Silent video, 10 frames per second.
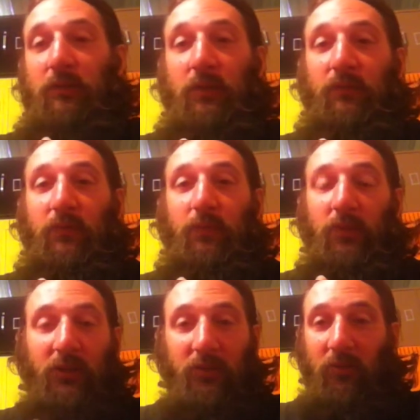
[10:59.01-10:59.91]
if the
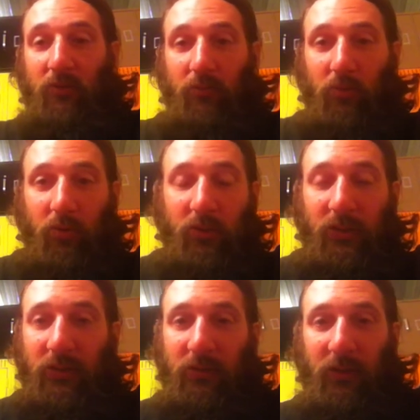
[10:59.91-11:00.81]
police are supporting
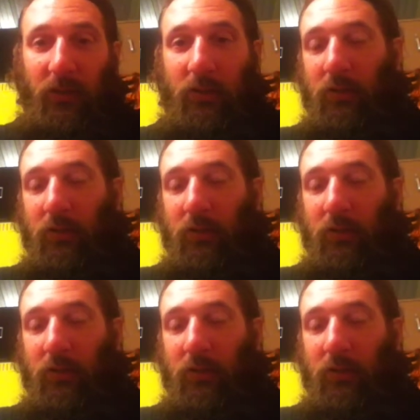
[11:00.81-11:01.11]
this, and